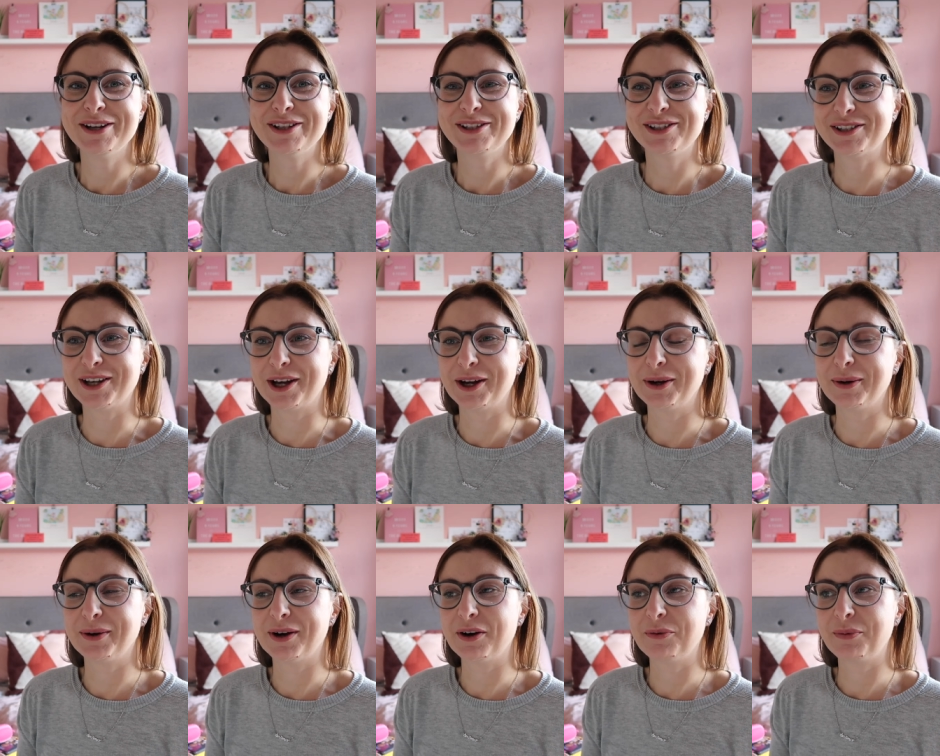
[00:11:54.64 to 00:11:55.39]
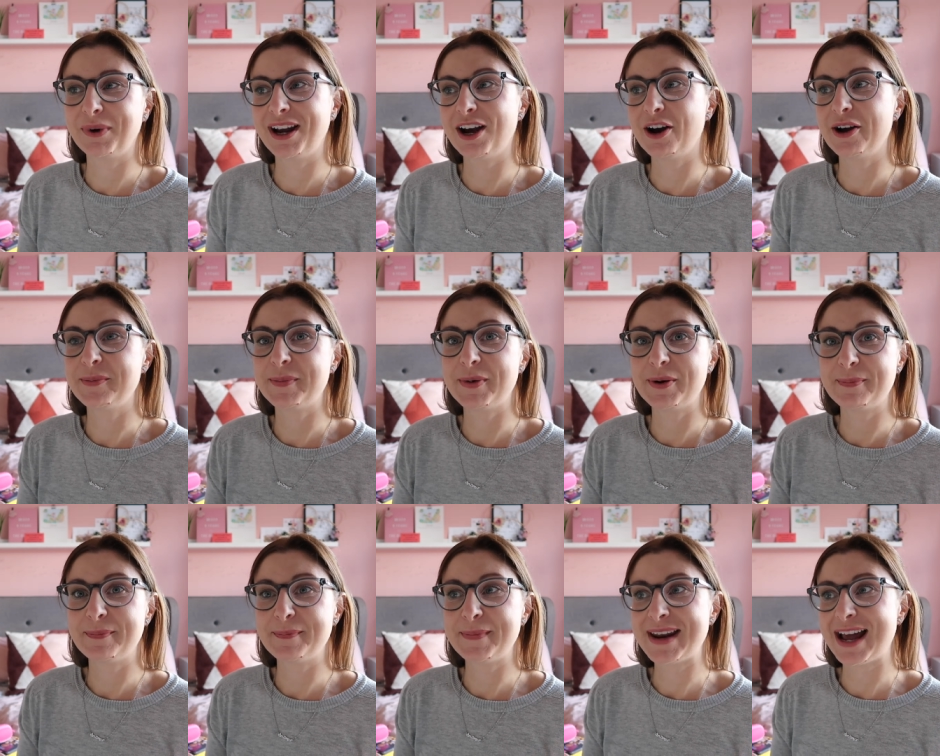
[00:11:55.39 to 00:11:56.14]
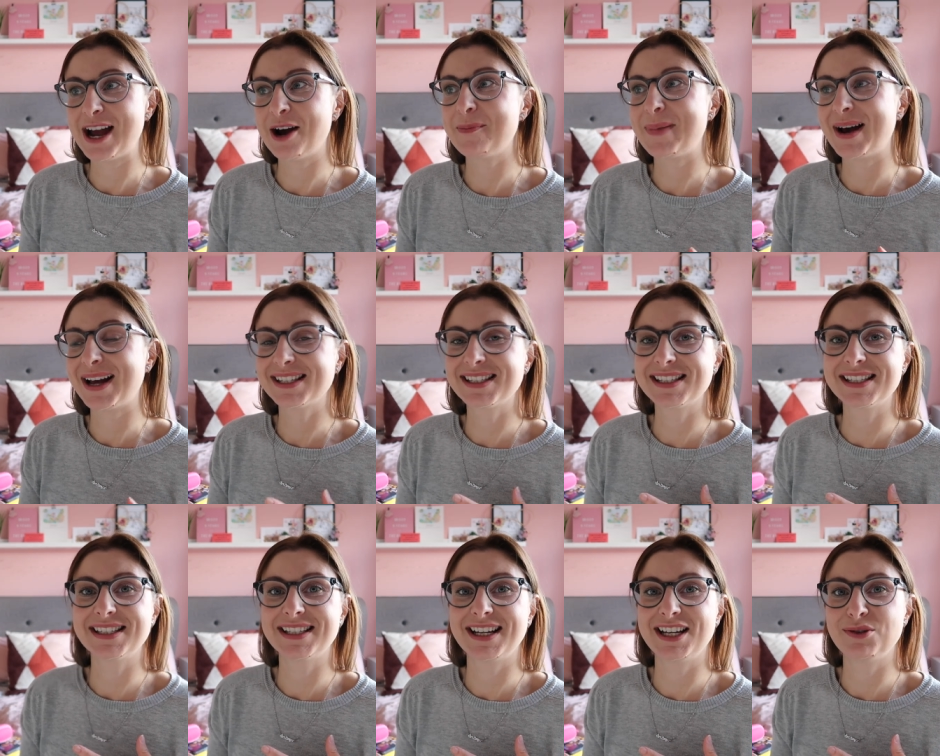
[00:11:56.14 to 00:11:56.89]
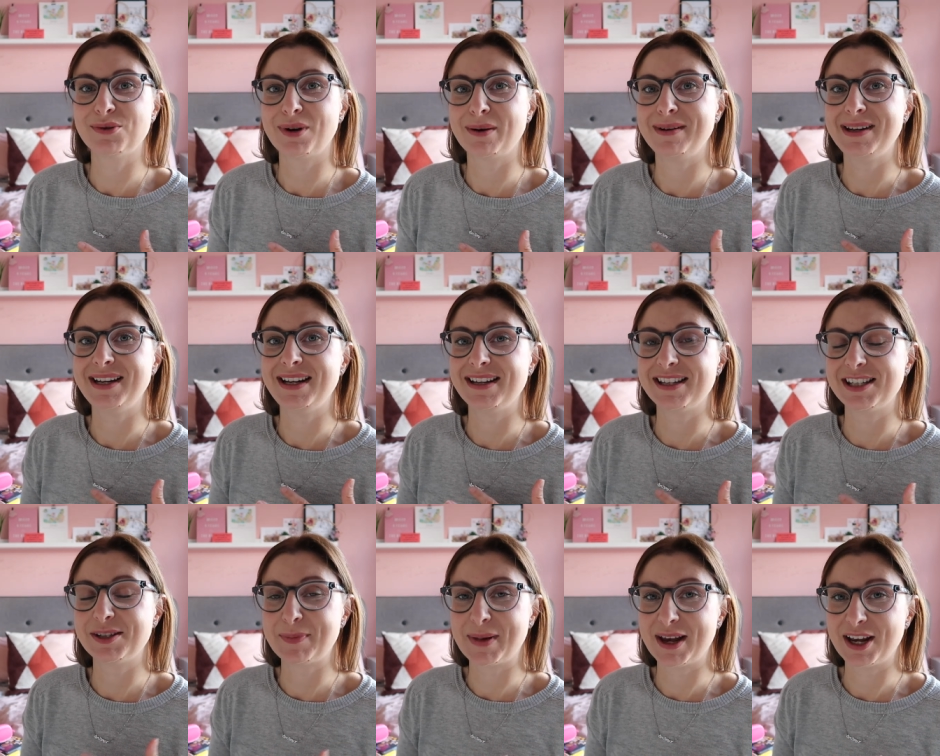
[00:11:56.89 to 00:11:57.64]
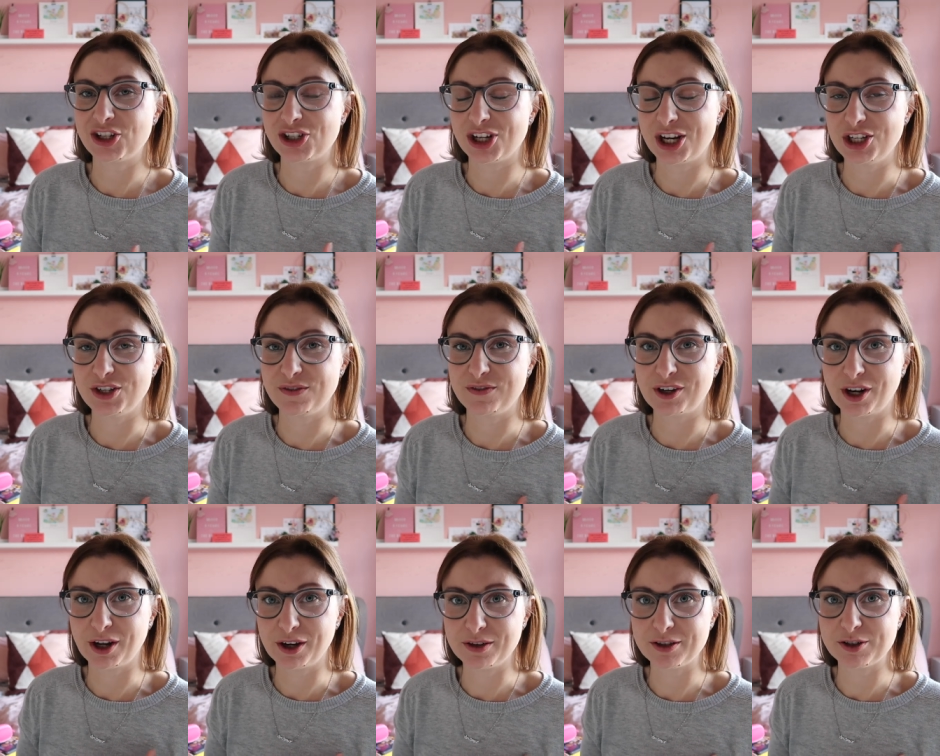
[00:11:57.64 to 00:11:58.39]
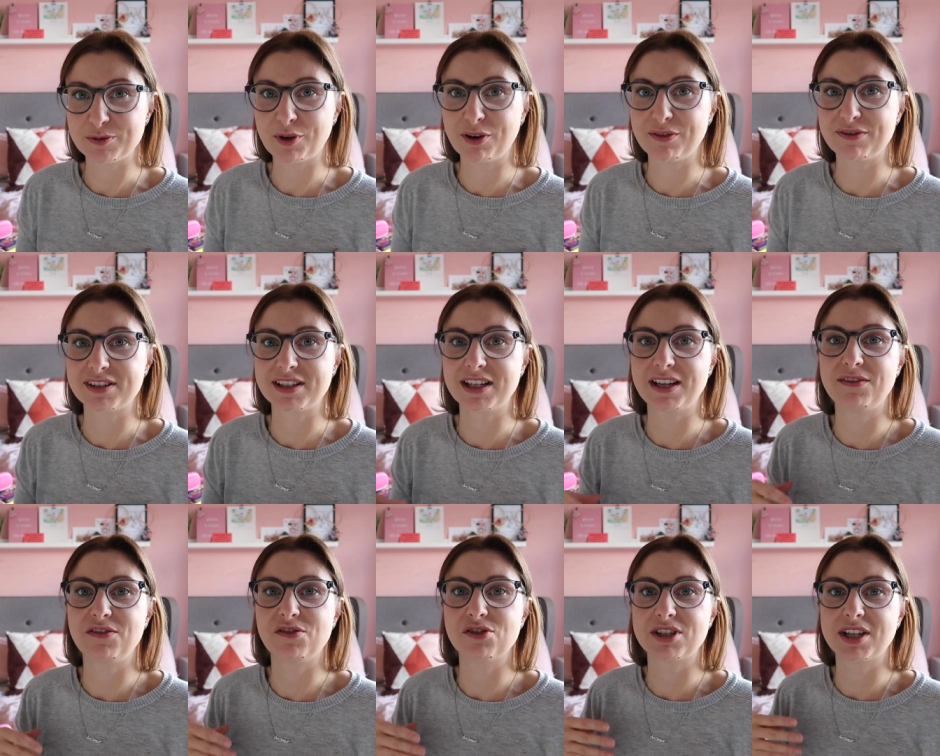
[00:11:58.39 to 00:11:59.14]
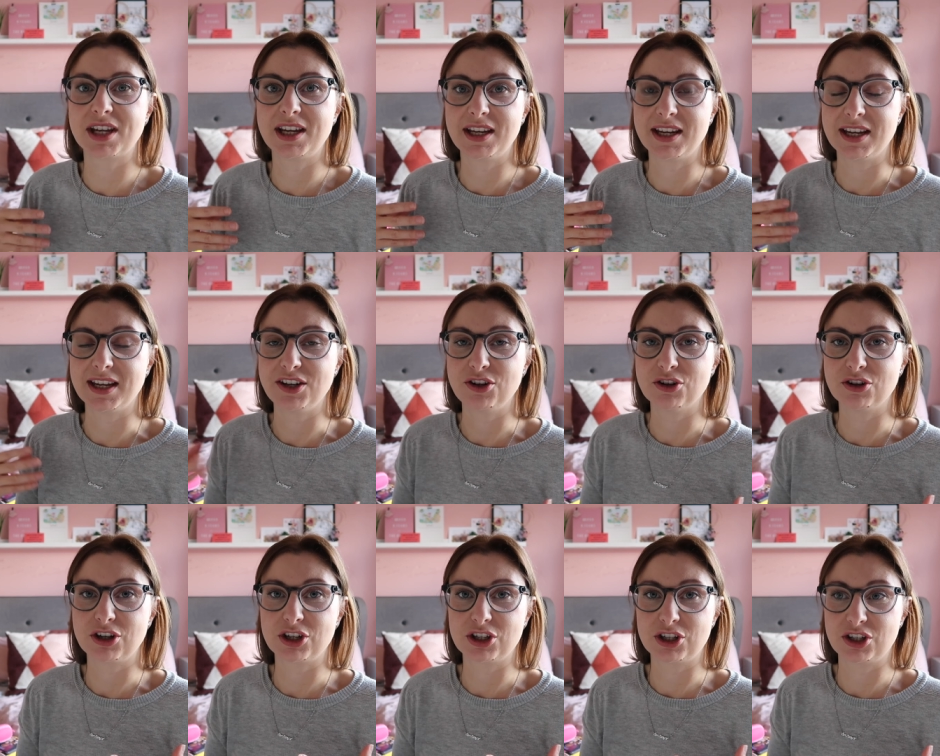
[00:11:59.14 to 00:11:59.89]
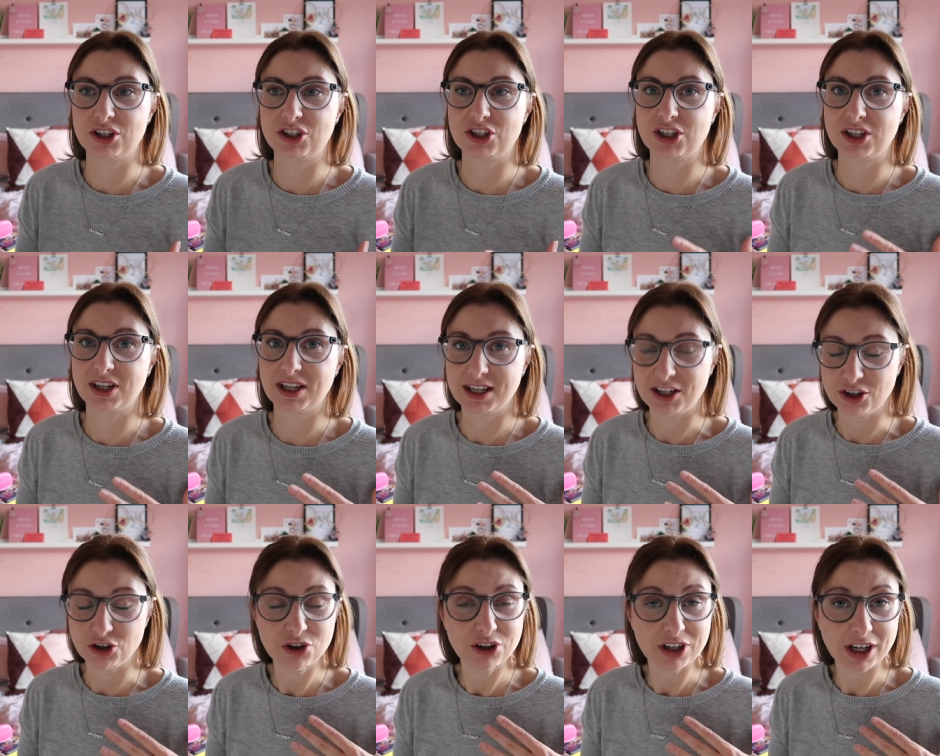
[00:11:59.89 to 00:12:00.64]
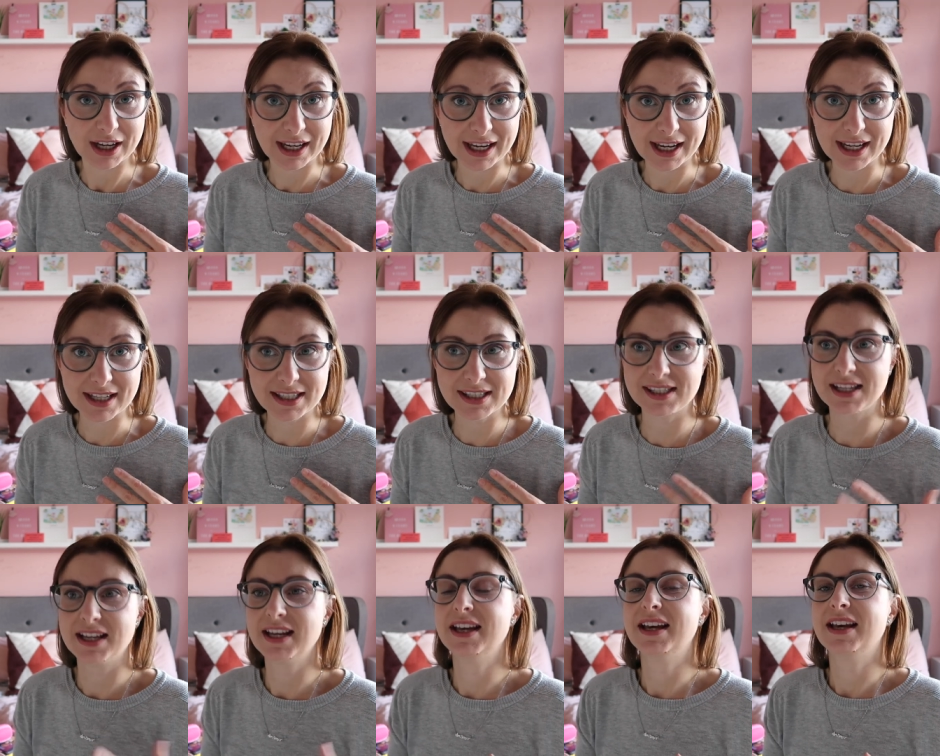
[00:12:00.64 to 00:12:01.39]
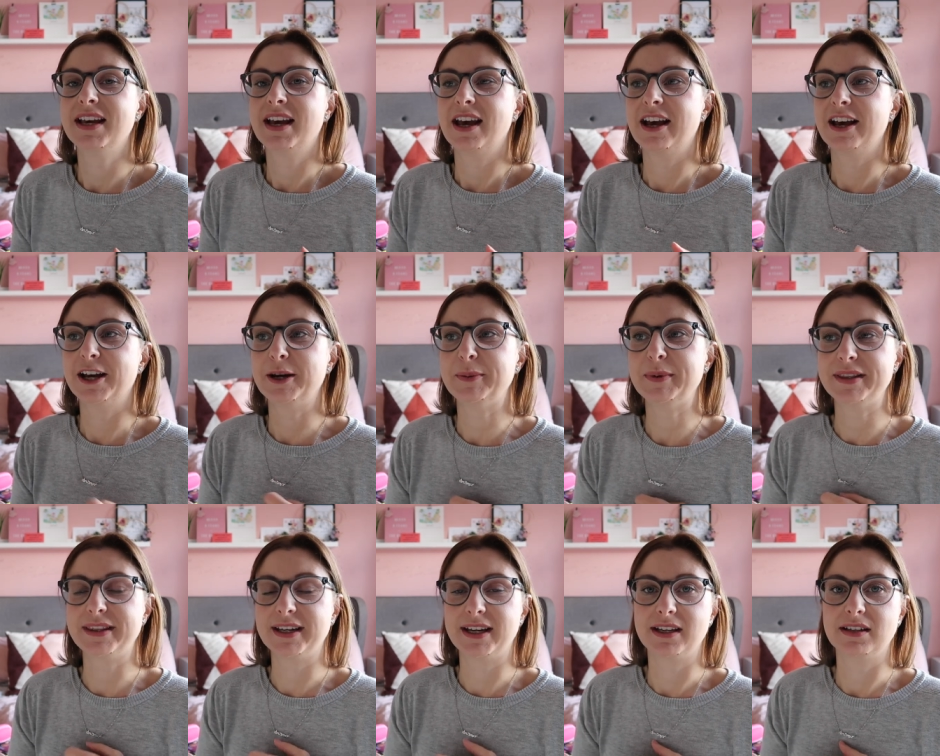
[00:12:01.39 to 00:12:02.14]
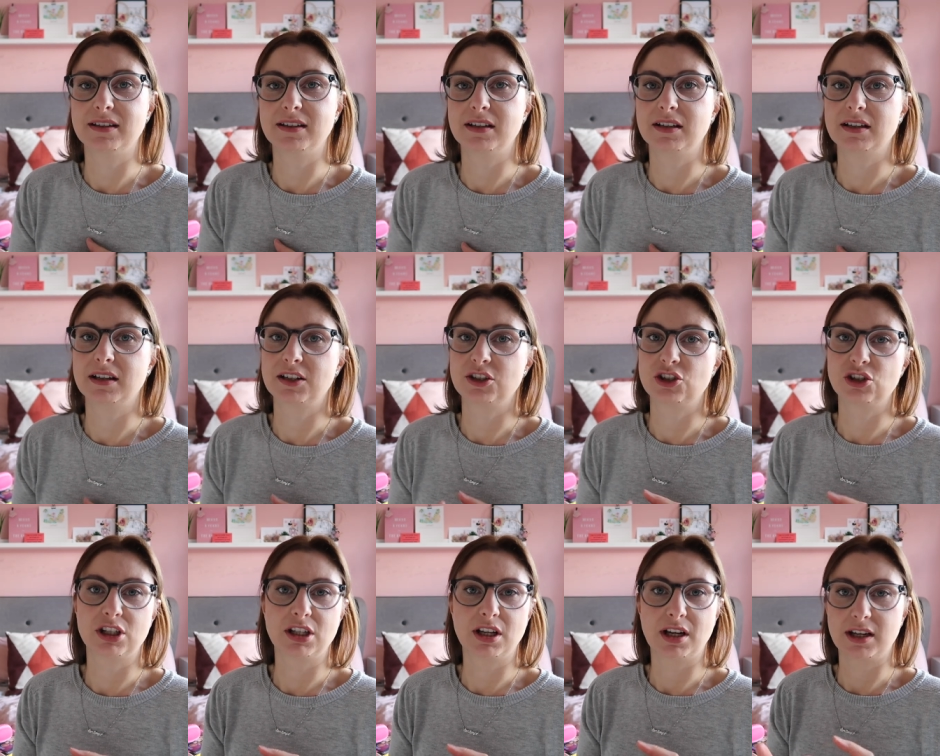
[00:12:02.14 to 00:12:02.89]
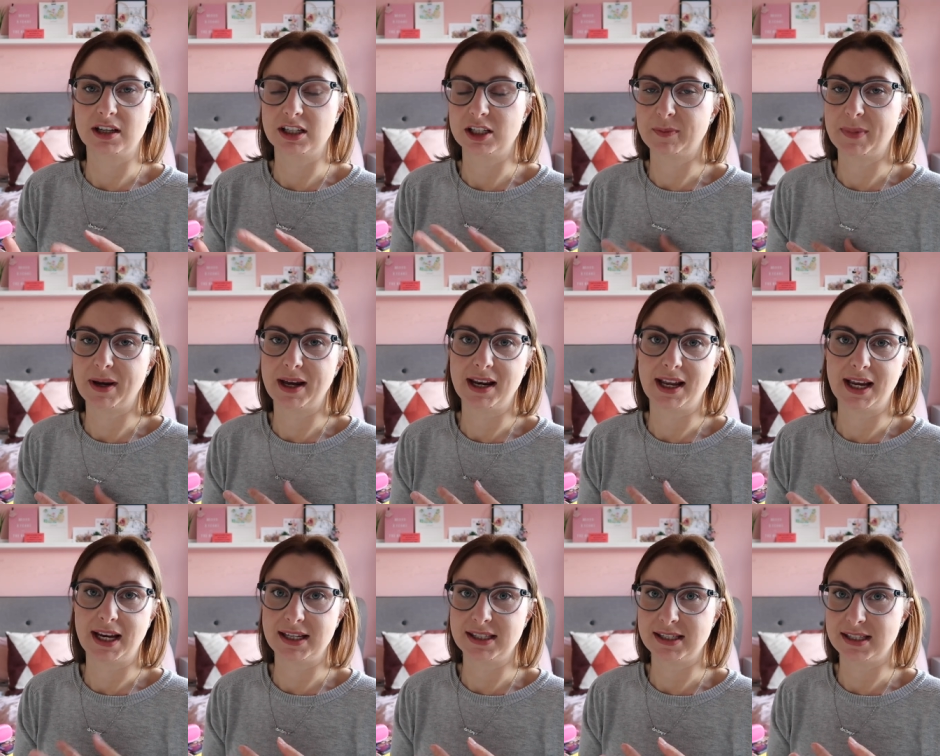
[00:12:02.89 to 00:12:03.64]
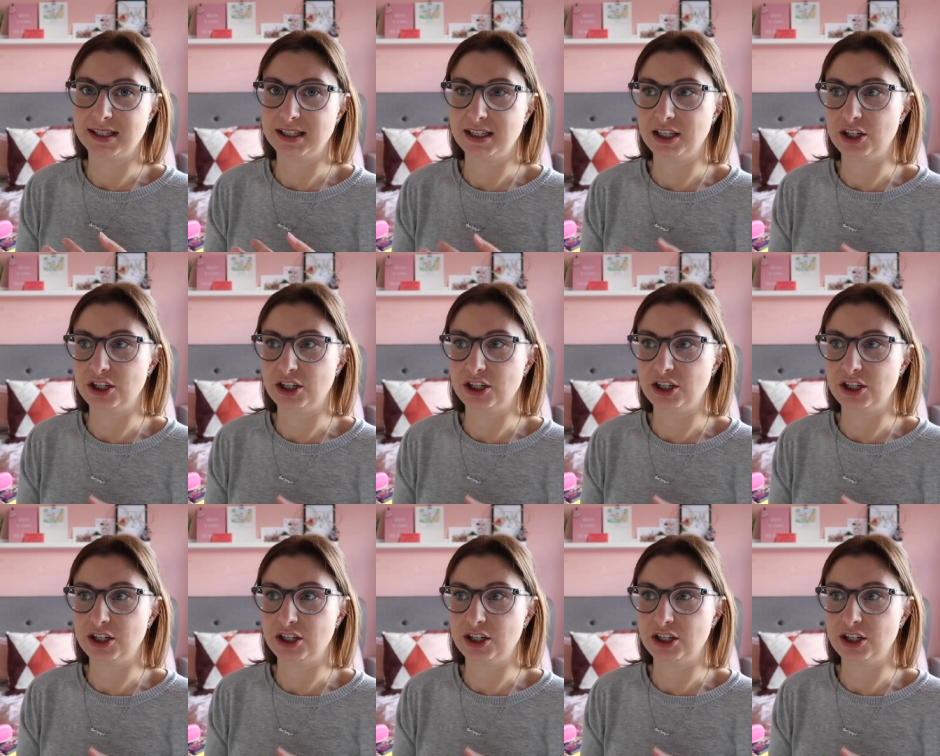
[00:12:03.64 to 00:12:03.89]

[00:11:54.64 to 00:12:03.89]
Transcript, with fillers: So we are now past the stage where we need a spare change of clothes, but obviously if you're taking younger kids, then just like a spare leggings and